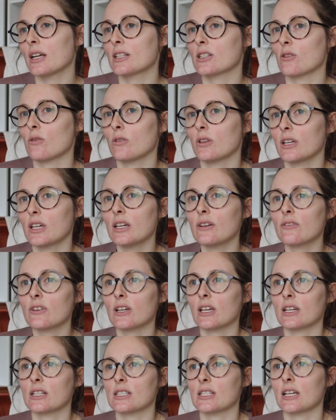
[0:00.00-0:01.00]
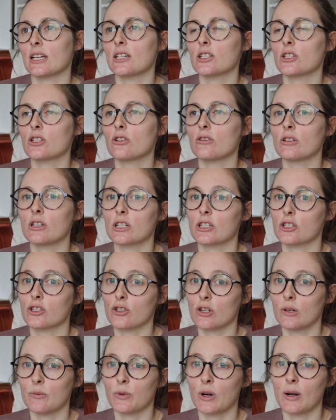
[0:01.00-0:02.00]
It's only if it gets like to the
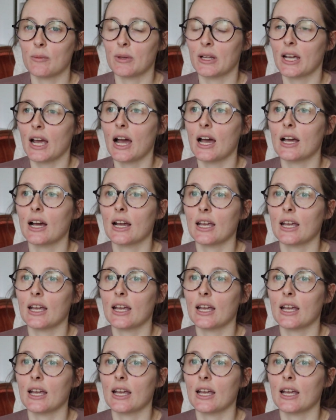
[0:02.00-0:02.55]
extreme where I'm like,